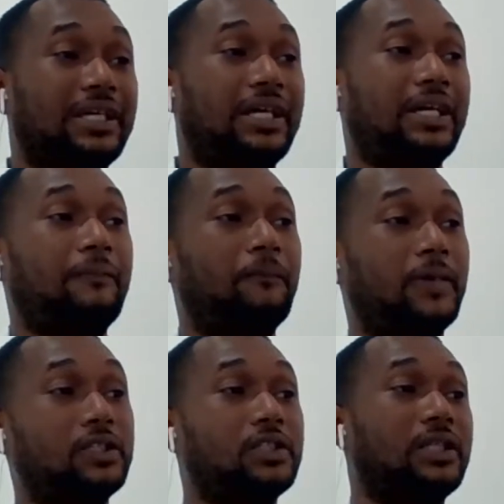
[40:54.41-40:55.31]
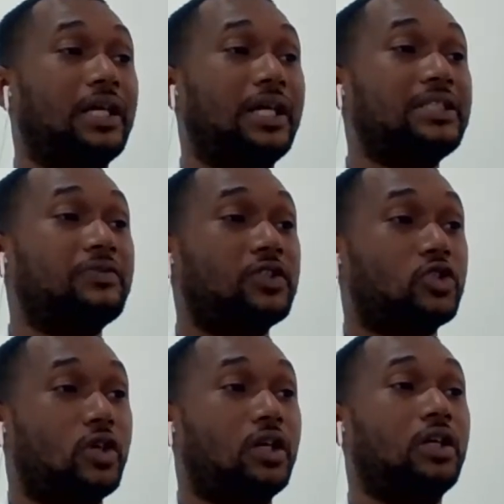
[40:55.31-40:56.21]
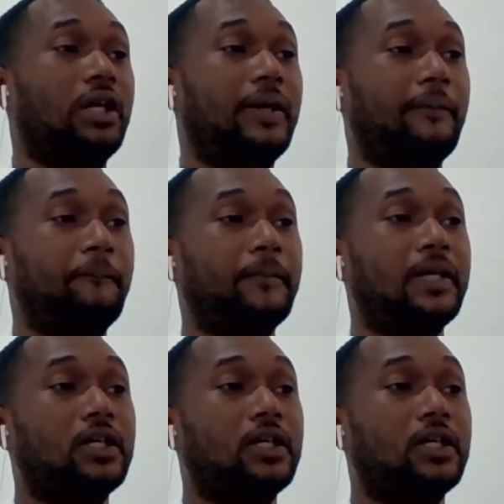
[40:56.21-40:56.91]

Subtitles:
the individual